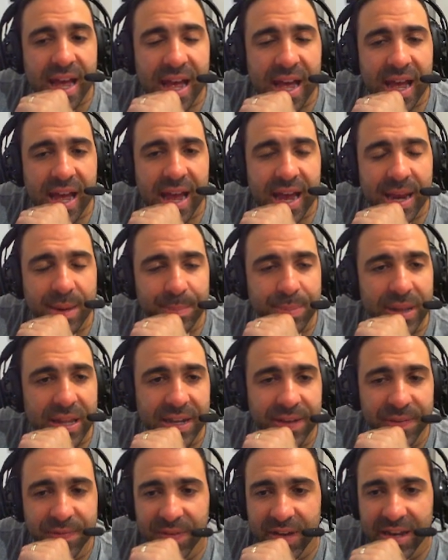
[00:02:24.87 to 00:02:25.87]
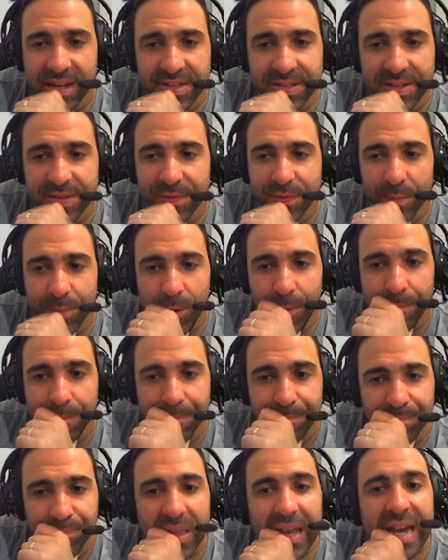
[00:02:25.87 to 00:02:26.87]
and playing fantasy football.
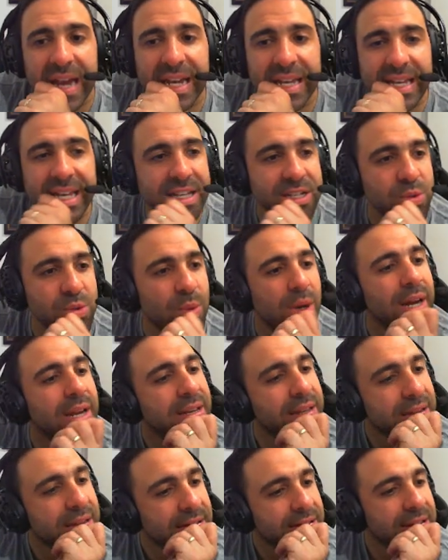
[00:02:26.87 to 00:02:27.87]
And guess what?